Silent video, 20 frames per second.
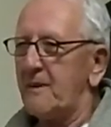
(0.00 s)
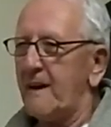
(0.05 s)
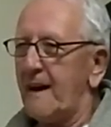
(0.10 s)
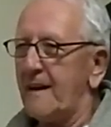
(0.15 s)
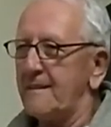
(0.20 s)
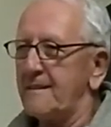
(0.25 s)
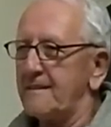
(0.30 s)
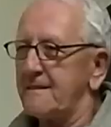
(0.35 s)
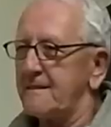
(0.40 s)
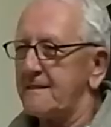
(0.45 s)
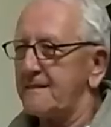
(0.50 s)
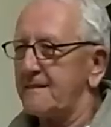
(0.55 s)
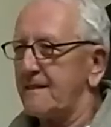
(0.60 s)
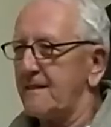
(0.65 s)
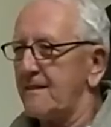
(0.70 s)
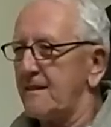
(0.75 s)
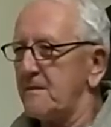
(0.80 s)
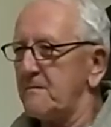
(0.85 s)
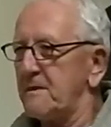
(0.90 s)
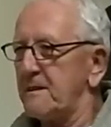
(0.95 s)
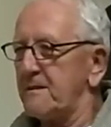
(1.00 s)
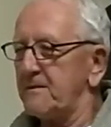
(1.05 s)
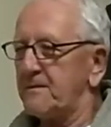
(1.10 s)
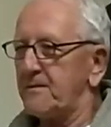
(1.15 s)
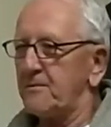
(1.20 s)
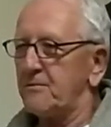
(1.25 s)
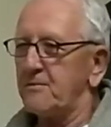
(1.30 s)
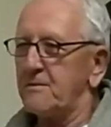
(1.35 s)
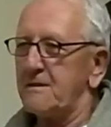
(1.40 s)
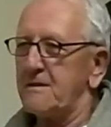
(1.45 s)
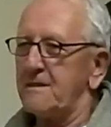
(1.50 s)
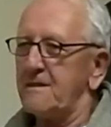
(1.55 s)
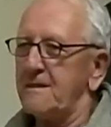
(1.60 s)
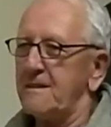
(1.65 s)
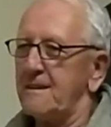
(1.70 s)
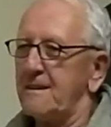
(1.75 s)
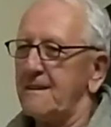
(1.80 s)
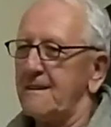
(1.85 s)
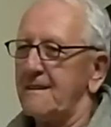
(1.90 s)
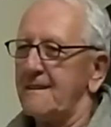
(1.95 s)
Patton's Army, if you would,
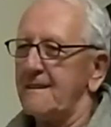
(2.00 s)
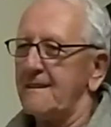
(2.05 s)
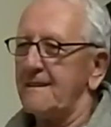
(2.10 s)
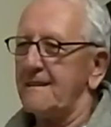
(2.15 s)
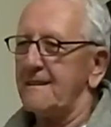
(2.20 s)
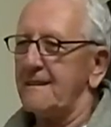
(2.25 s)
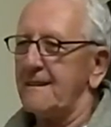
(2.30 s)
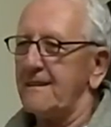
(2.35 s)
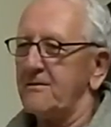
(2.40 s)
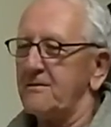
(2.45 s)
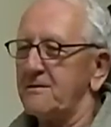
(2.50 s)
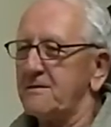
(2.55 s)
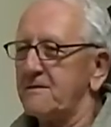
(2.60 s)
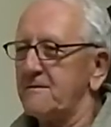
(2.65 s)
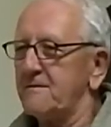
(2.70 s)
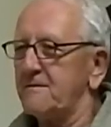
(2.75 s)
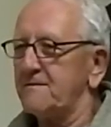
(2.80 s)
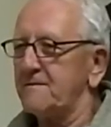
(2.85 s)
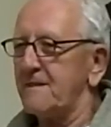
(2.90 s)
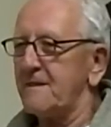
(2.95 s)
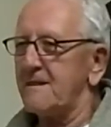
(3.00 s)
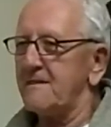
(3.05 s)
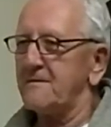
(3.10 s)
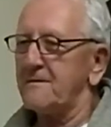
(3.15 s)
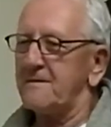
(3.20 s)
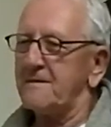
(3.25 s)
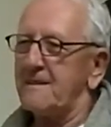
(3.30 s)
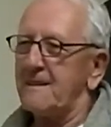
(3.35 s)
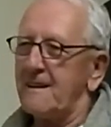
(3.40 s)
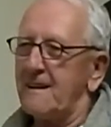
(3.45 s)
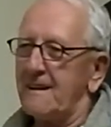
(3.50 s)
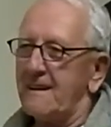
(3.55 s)
and uh, he was involved